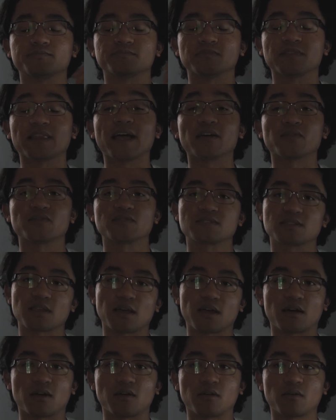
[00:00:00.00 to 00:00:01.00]

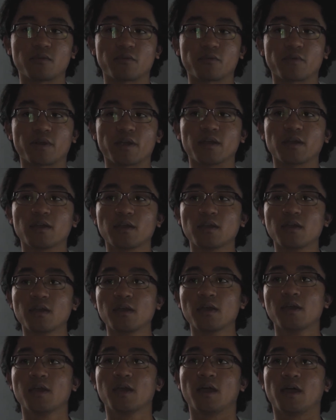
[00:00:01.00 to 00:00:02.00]
lifestyle, right?
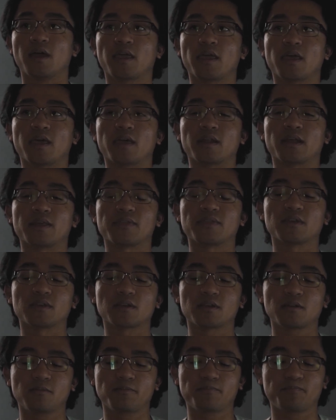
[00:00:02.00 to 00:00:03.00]
And I
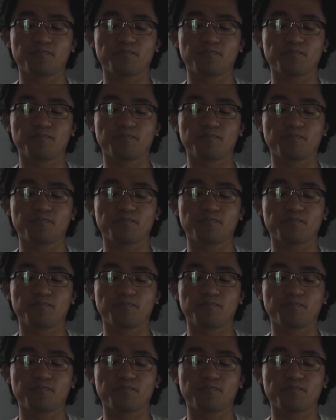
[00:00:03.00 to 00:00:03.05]
think